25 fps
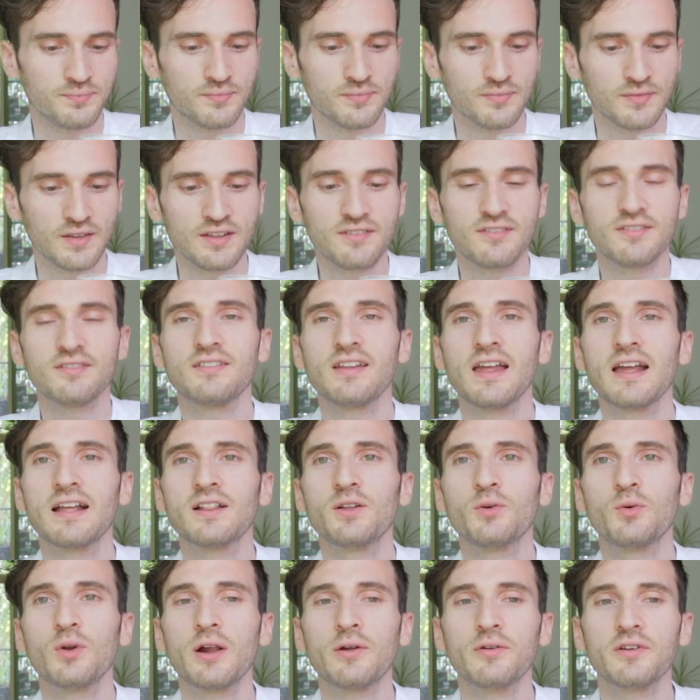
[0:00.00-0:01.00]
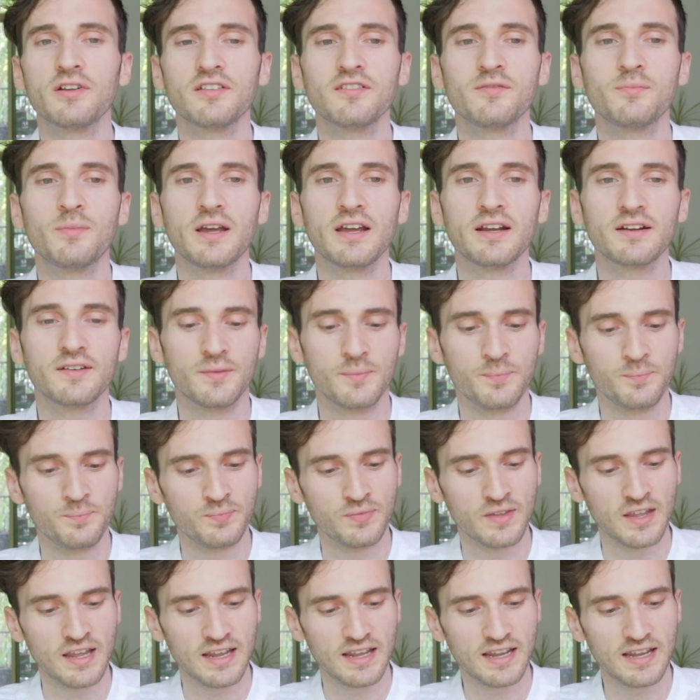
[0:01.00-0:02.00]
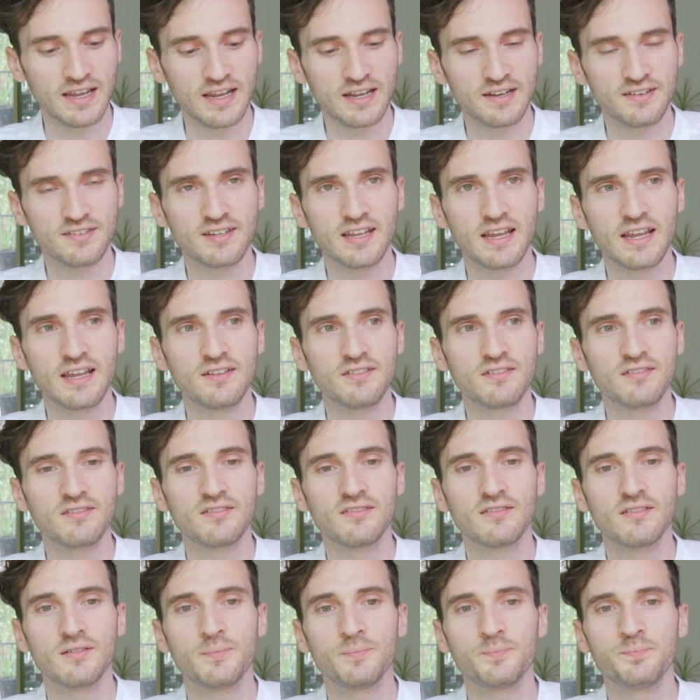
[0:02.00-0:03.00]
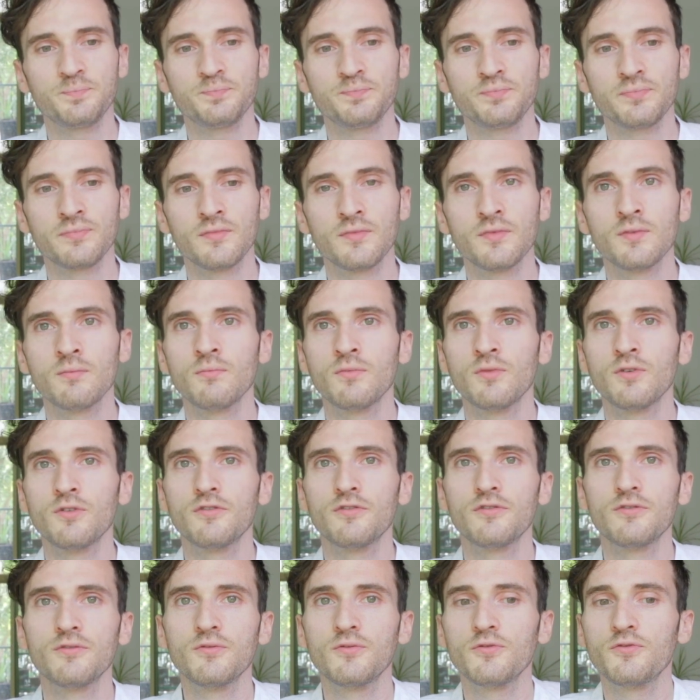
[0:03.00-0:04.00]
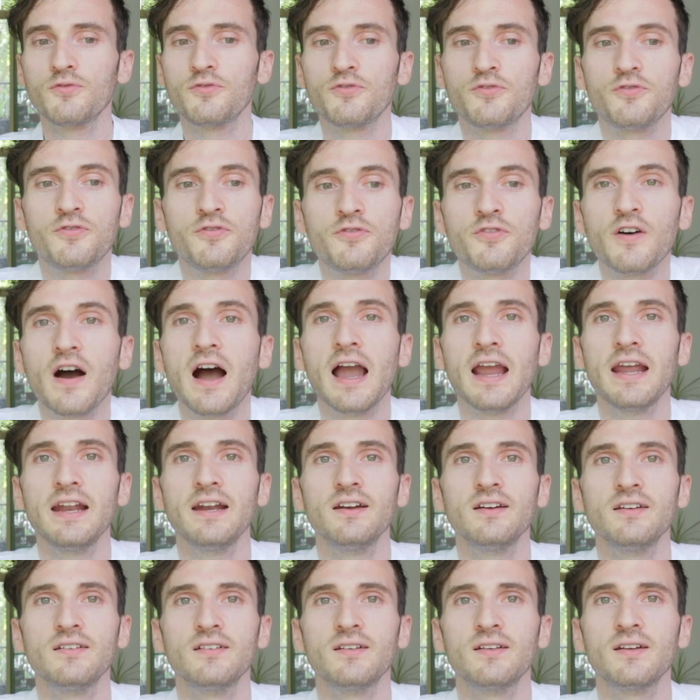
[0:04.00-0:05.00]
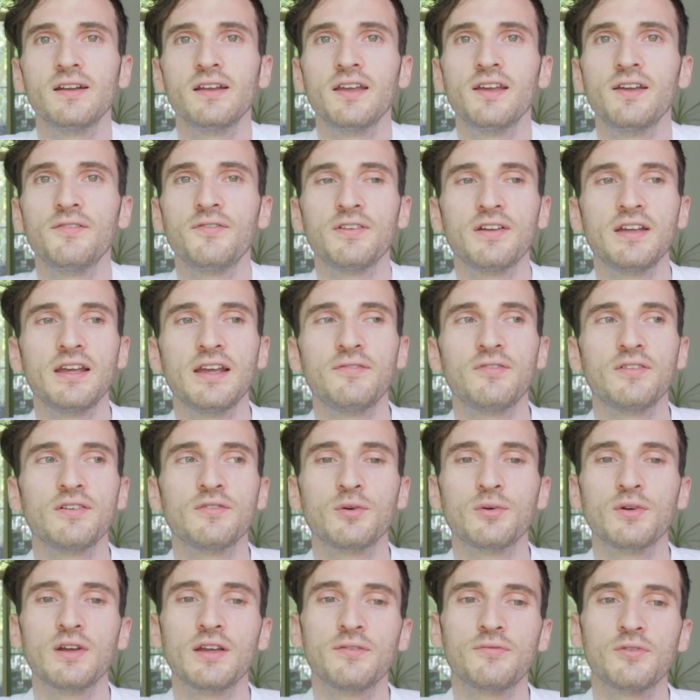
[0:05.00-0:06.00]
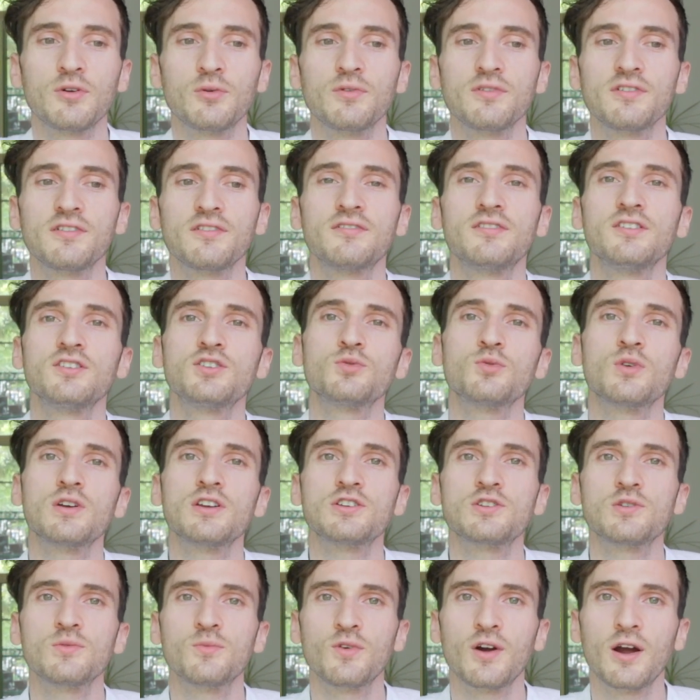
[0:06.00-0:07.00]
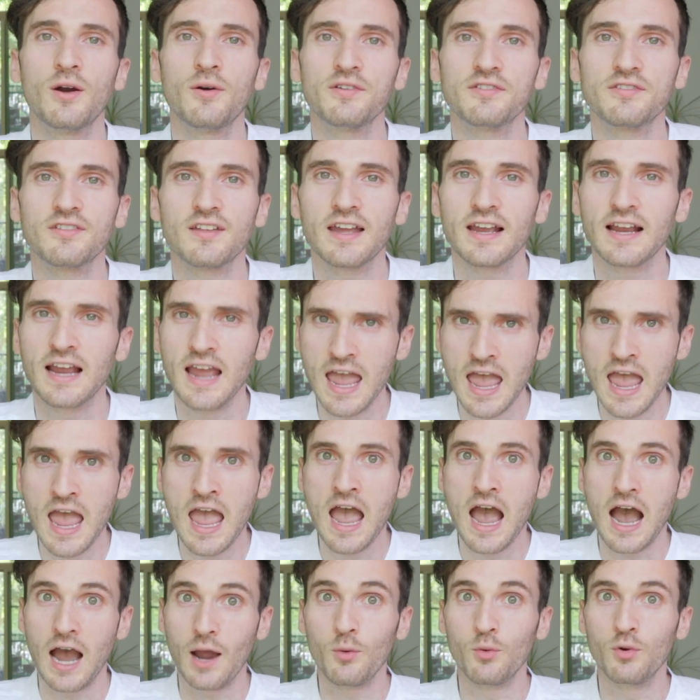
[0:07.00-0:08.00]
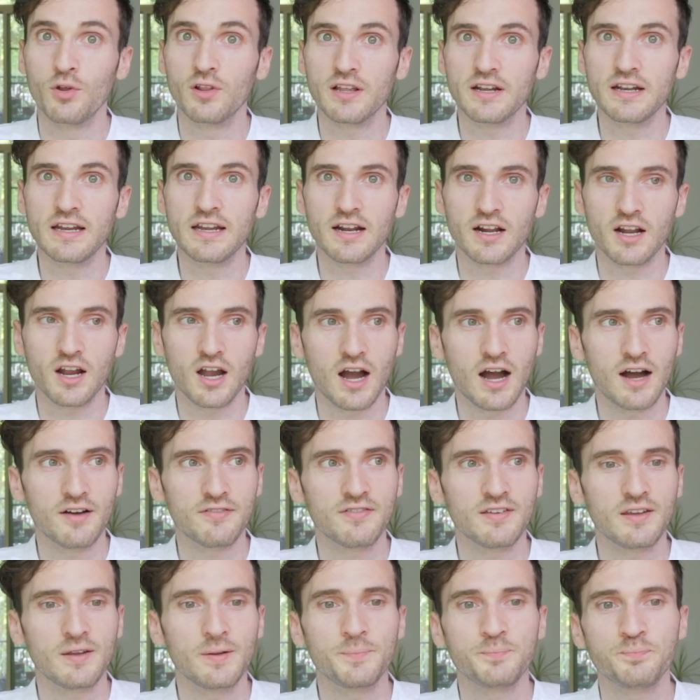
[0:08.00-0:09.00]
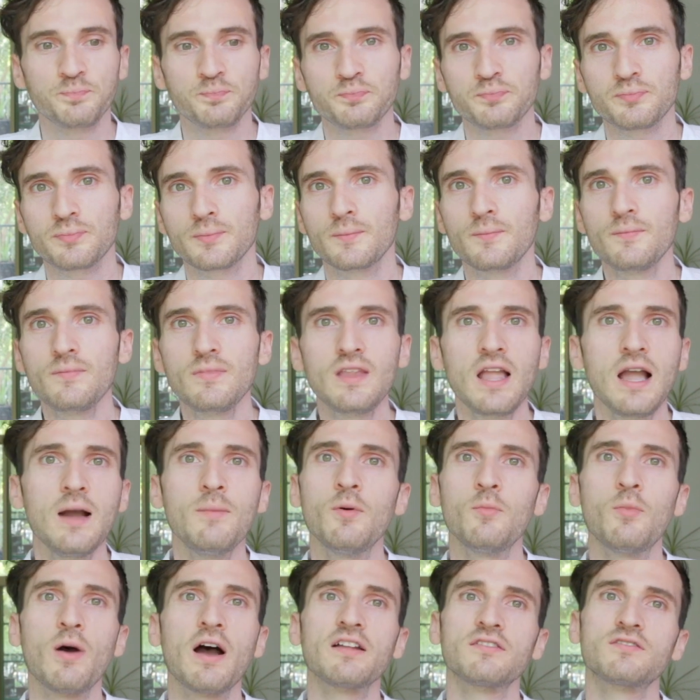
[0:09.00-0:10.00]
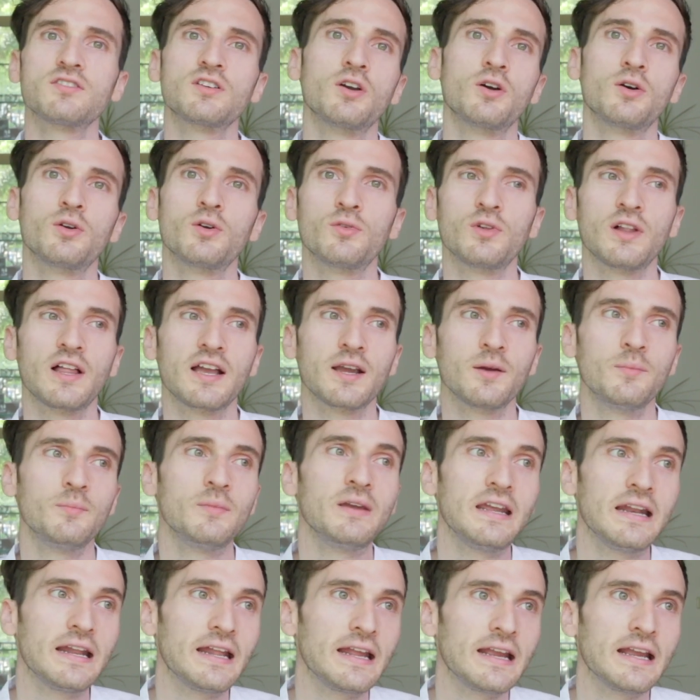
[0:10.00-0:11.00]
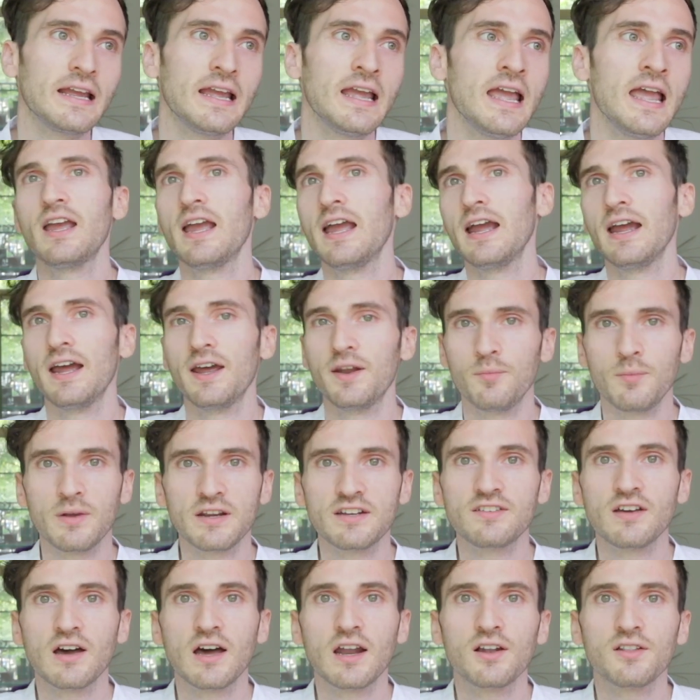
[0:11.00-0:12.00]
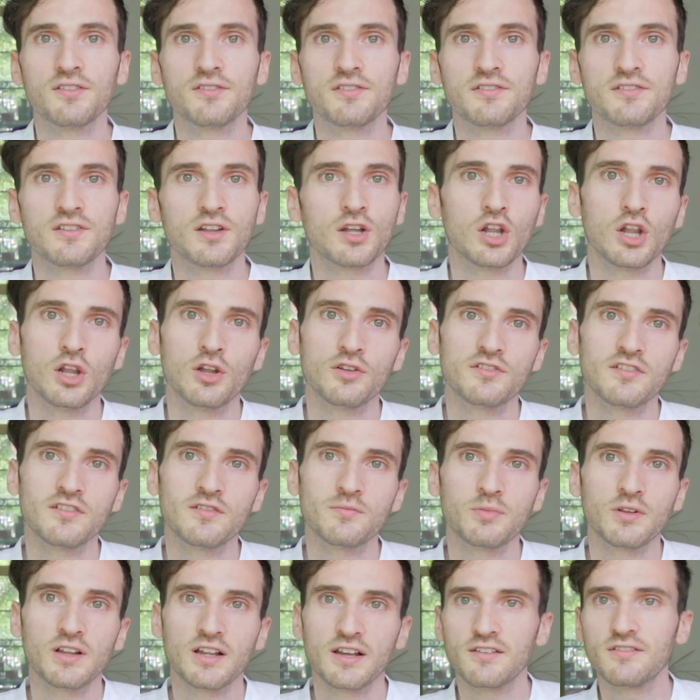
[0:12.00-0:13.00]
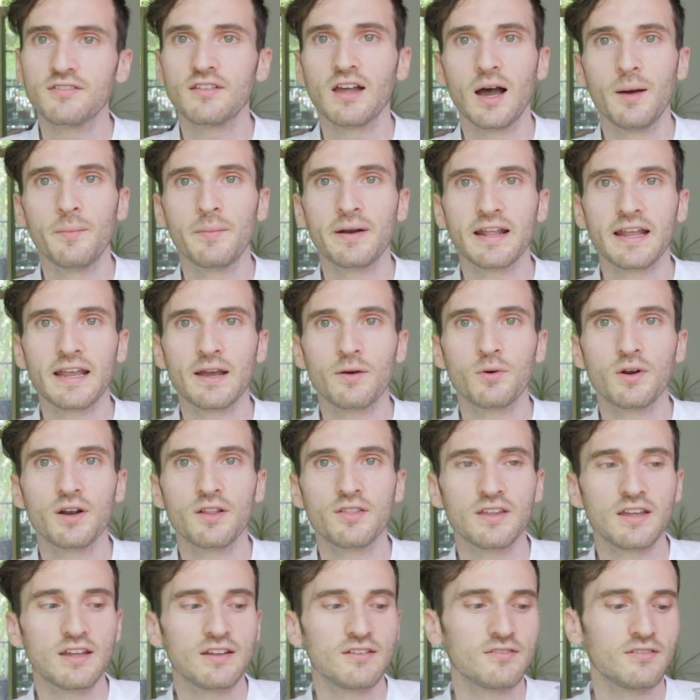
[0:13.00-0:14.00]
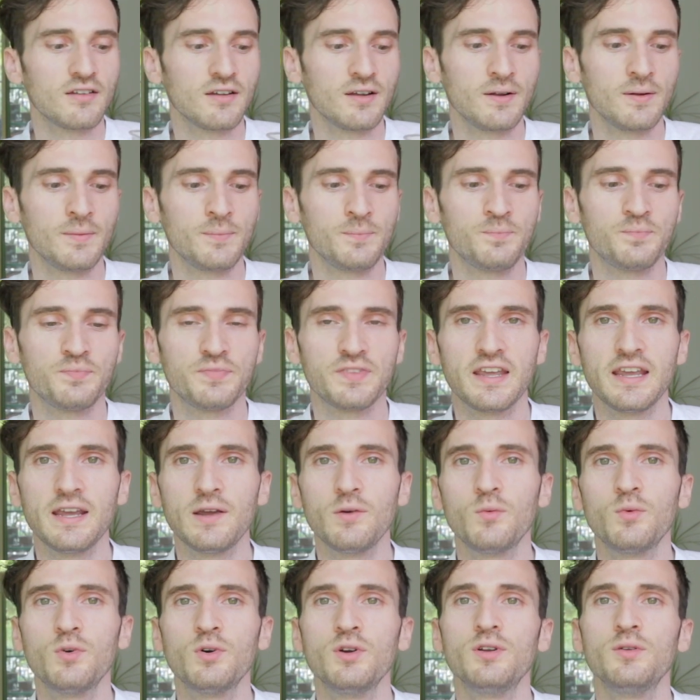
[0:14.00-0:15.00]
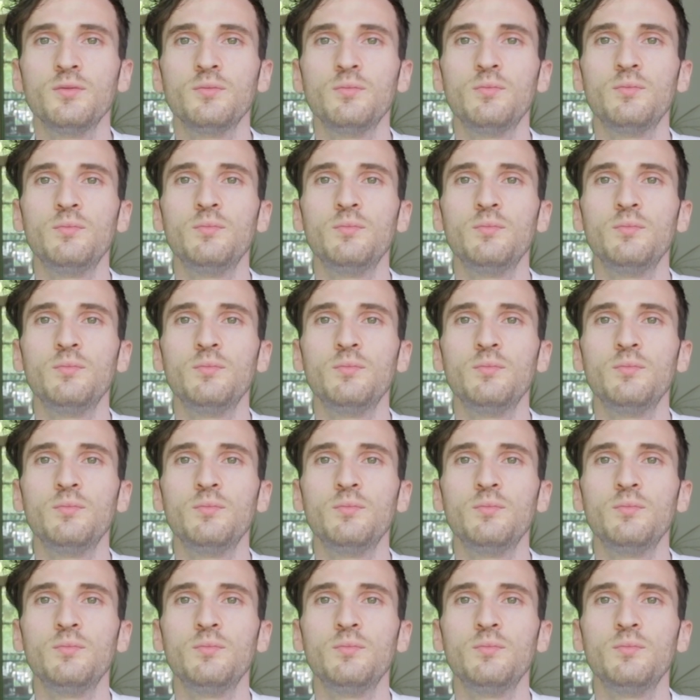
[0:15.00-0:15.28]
It's exactly what I would expect. It tastes fine. If it was a situation where I was like, I really need a coffee, I'm about to go to like a meeting and McDonald's is the closest place, I'm gonna get one of these, it would